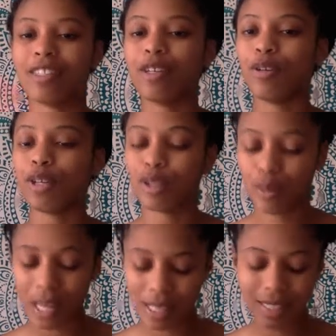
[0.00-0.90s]
So you can
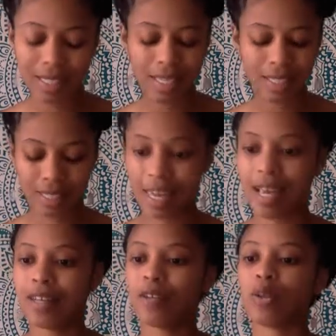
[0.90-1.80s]
do incense,
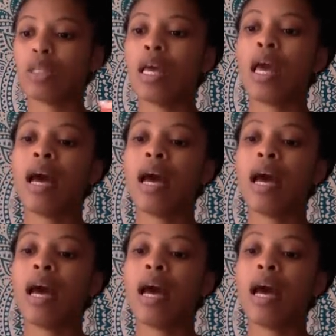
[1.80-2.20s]
candles,